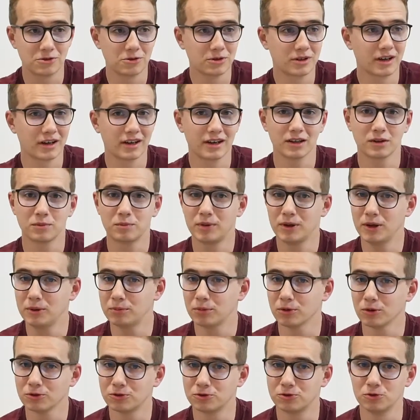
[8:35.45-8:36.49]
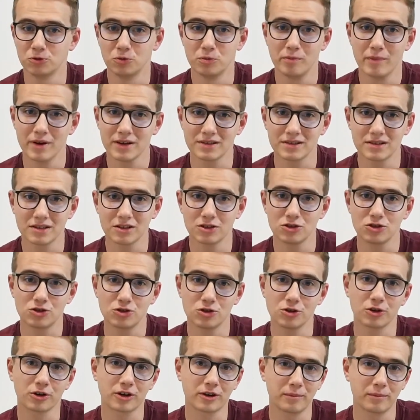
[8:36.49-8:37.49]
You can get people to message your